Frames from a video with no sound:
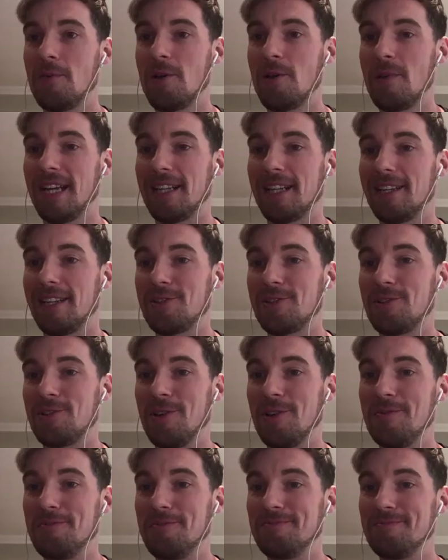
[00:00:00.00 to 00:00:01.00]
be a backlash,
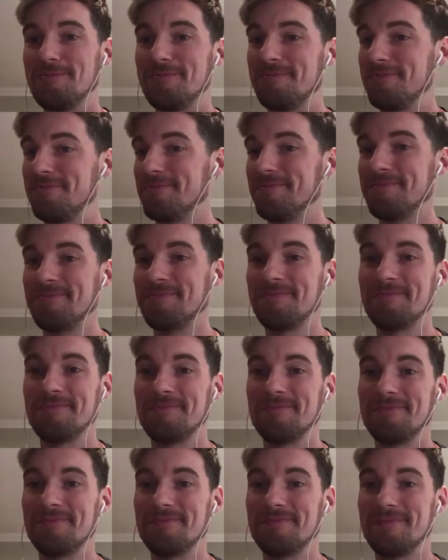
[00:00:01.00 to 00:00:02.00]
though.
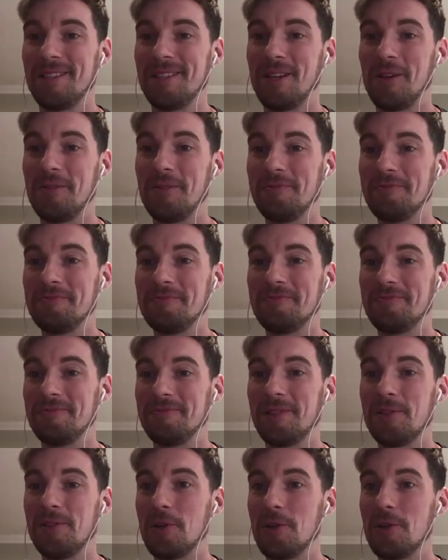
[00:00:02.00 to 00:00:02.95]
Yeah. You